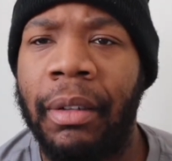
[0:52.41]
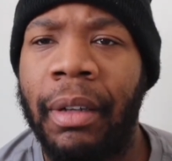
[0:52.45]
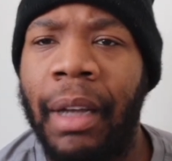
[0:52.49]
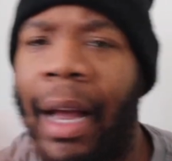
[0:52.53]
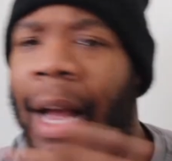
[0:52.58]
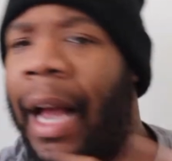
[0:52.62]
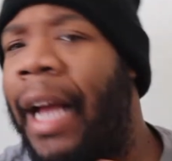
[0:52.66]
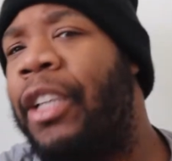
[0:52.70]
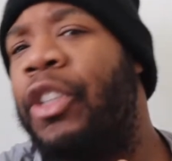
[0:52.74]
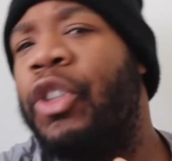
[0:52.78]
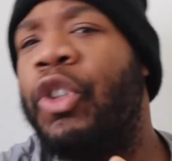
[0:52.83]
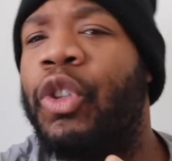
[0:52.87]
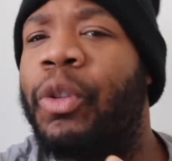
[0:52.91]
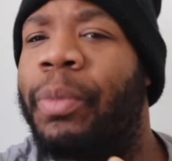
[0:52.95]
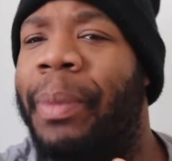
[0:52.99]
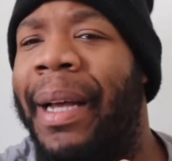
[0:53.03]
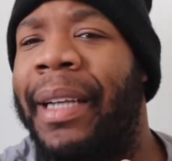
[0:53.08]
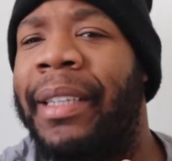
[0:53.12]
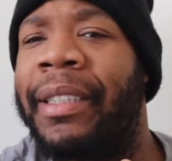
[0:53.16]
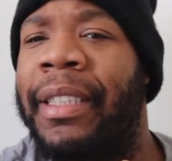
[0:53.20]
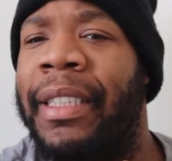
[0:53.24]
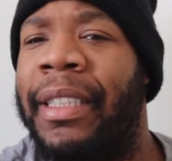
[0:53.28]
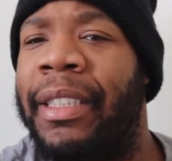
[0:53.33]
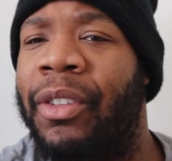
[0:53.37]
I used my
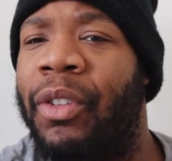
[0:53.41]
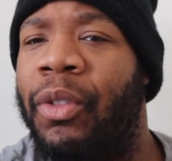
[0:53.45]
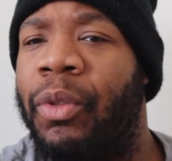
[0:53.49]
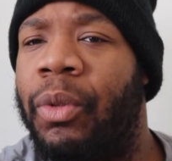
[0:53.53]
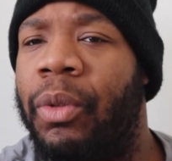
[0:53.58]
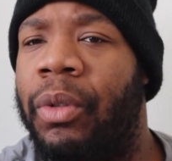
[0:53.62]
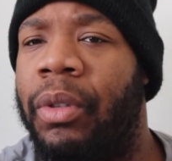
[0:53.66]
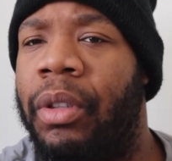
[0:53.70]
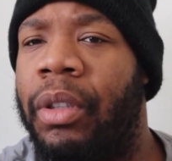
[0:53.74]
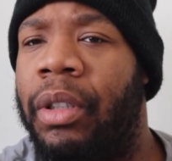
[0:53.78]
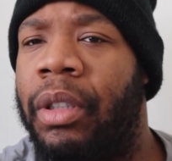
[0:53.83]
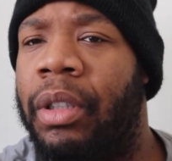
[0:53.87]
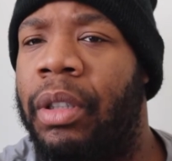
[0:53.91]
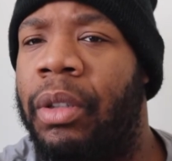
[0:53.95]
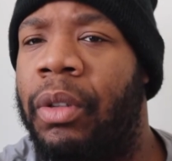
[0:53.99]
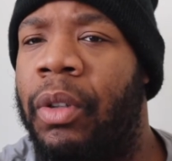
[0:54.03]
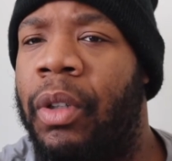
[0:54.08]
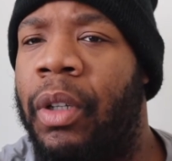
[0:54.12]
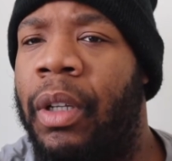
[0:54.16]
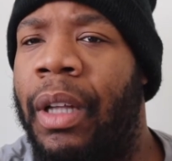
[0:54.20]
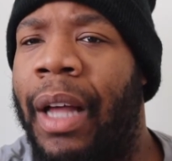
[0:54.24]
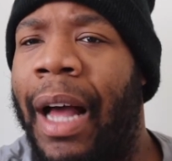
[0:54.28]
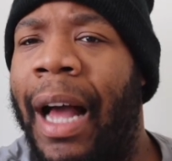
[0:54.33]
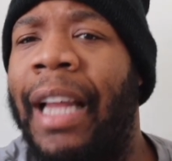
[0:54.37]
signal.
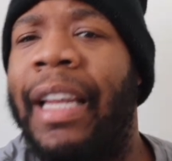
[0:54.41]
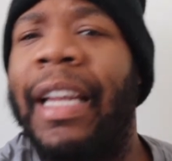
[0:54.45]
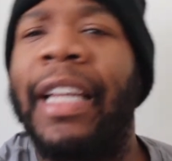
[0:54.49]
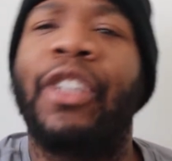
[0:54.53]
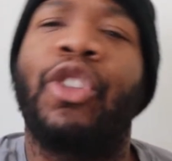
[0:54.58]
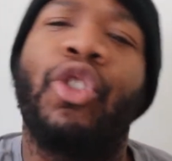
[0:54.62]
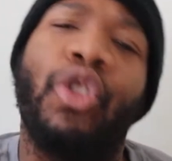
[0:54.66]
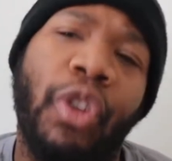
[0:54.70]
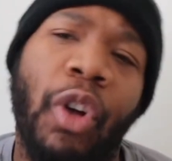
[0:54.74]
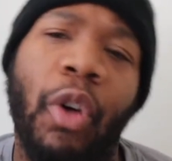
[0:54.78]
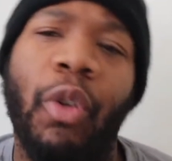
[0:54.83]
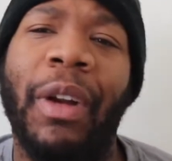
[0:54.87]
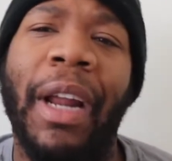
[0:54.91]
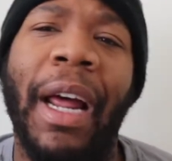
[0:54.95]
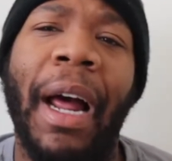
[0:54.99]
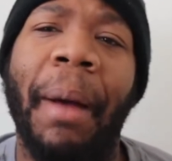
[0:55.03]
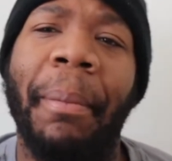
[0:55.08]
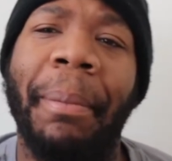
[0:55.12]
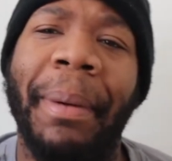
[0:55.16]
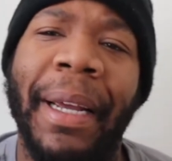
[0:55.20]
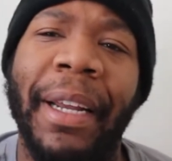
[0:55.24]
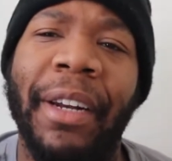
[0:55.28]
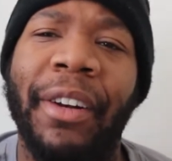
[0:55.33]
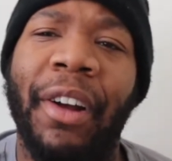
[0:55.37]
I let you know that
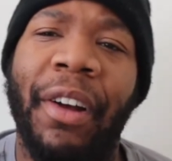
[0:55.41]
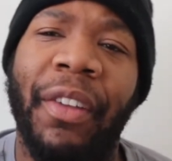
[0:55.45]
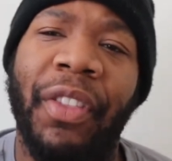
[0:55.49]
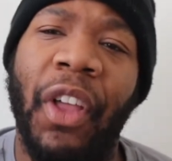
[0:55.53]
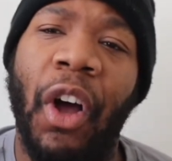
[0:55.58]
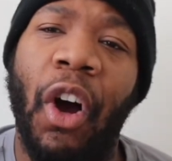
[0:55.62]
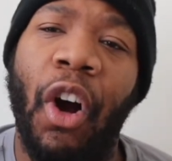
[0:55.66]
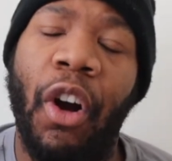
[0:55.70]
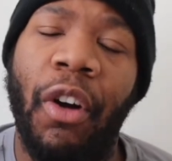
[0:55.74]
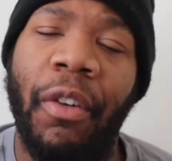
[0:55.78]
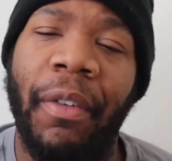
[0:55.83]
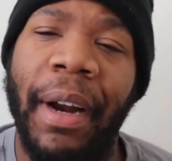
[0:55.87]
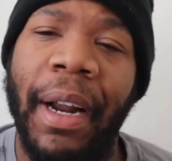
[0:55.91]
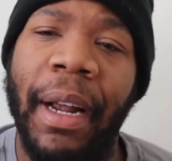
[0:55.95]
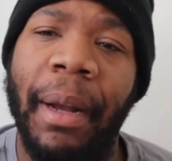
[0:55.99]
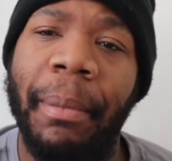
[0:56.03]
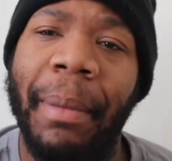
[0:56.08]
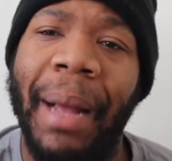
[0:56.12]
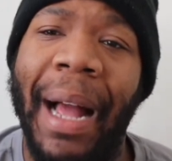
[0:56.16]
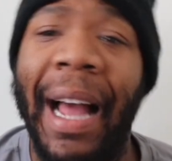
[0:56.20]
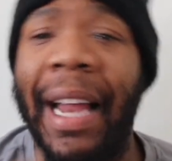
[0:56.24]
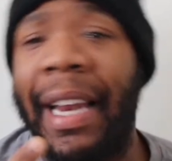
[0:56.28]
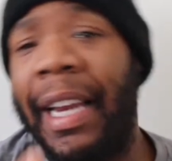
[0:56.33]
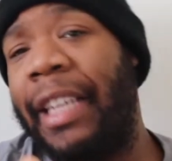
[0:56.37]
I'm getting off the hard ramp.
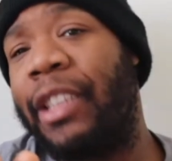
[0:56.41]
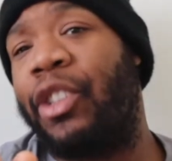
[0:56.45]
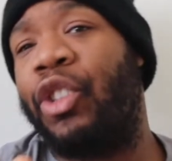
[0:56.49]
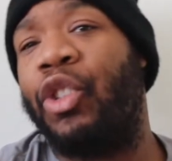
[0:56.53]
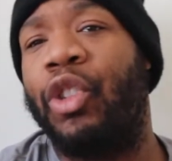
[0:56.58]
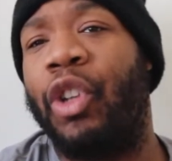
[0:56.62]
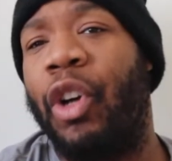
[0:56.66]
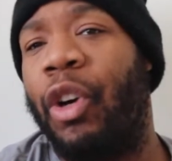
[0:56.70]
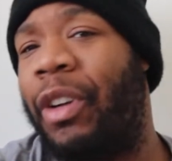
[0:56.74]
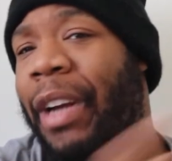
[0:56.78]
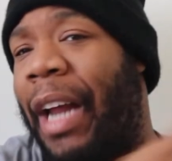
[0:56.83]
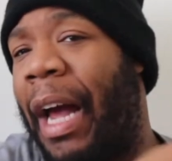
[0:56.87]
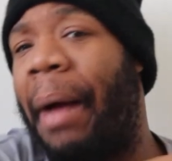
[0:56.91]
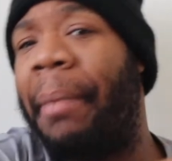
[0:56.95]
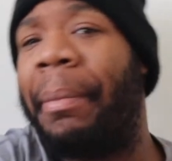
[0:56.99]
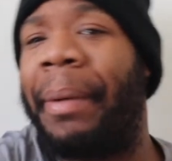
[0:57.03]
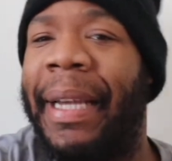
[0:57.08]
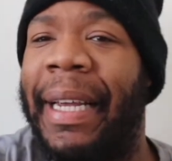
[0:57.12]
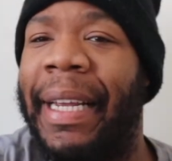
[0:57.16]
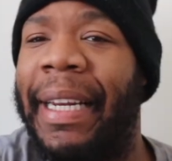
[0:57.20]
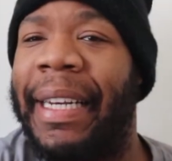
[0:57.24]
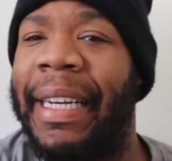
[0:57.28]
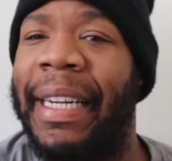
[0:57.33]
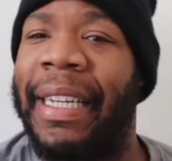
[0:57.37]
I let you know that I'm
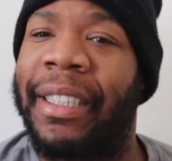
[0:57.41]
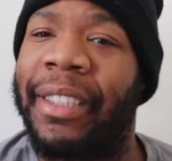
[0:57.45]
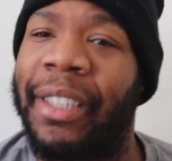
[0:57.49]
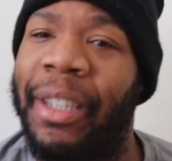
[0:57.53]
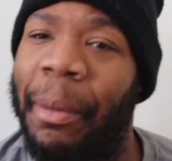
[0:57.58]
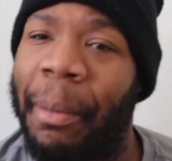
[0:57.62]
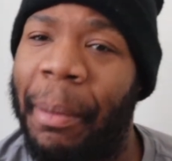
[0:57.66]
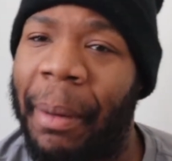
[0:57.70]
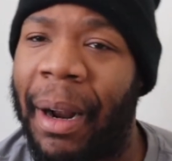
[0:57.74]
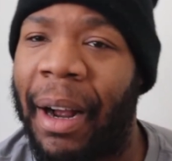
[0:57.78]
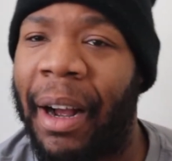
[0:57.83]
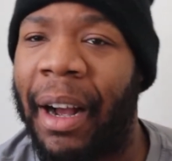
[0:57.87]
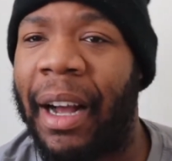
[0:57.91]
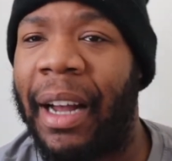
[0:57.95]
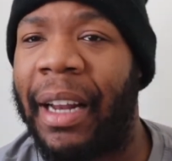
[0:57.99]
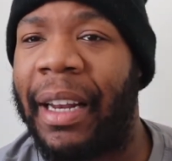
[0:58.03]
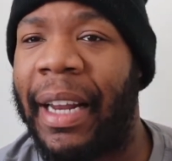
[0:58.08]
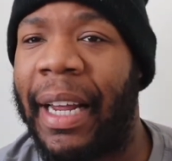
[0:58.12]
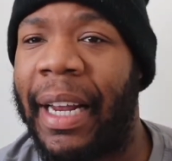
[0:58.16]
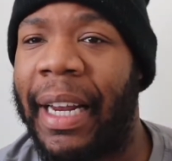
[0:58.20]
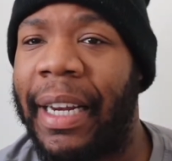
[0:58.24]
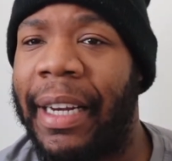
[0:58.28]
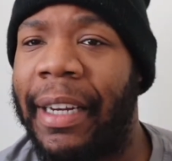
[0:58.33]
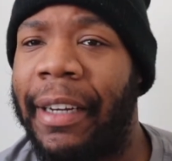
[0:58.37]
getting into the
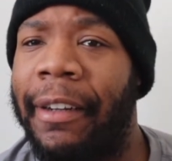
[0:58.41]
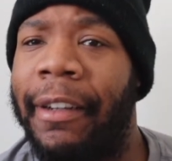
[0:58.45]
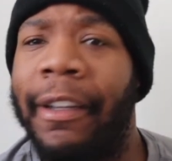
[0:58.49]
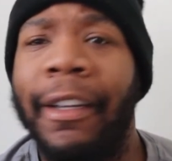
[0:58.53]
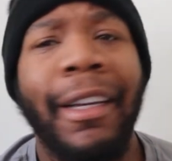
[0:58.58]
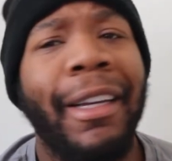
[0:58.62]
lane.